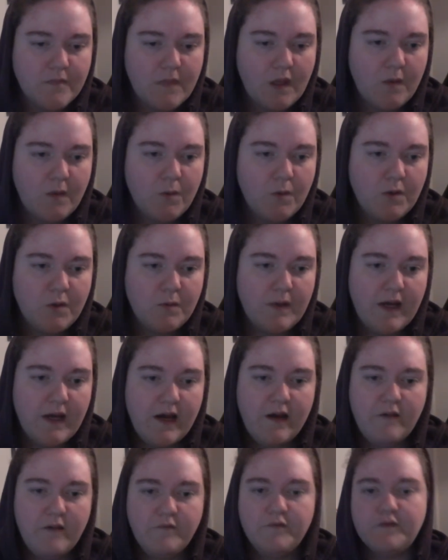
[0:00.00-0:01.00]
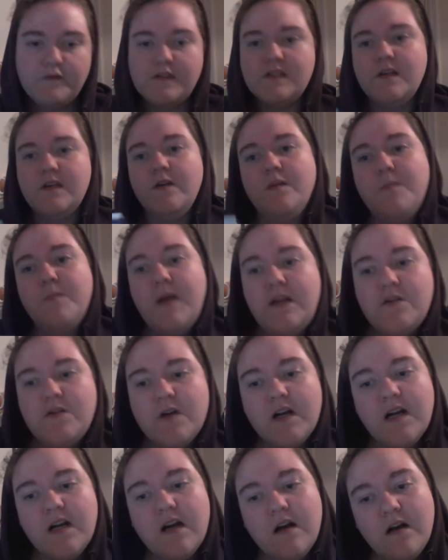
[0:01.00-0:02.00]
What do we have? So the Major
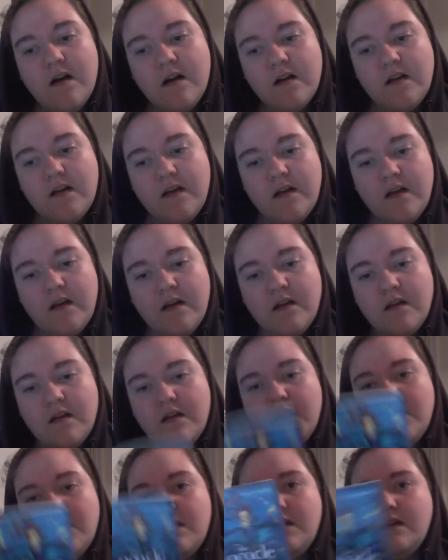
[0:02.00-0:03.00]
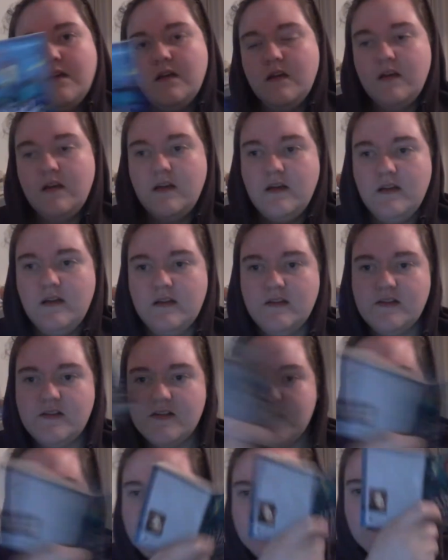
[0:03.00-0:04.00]
Arcana,
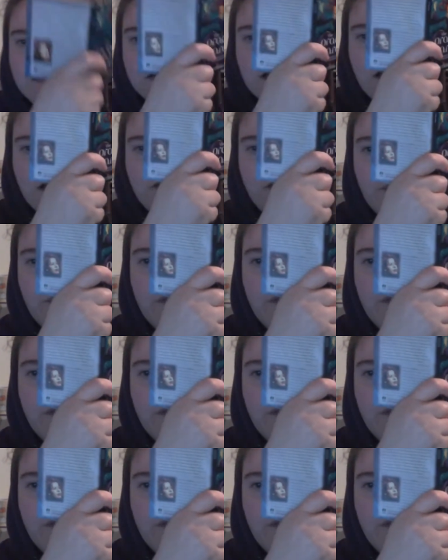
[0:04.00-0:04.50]
it's, cover my